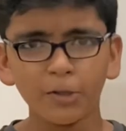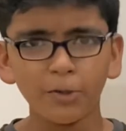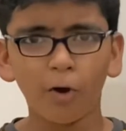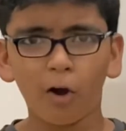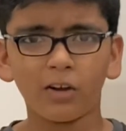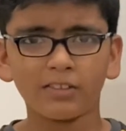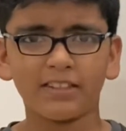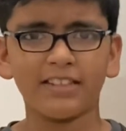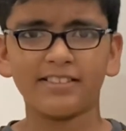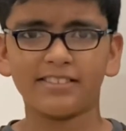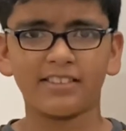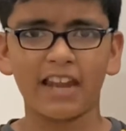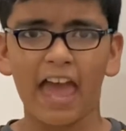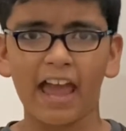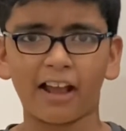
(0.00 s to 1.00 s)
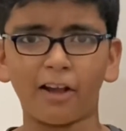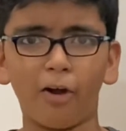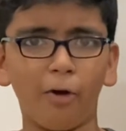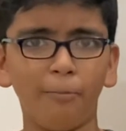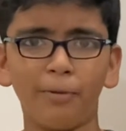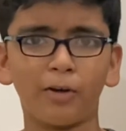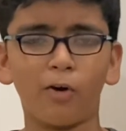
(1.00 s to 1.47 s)
Dorothy is in
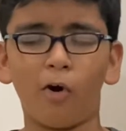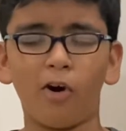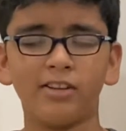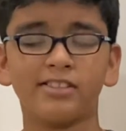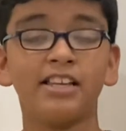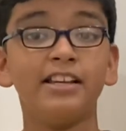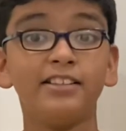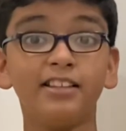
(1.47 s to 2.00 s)
anger because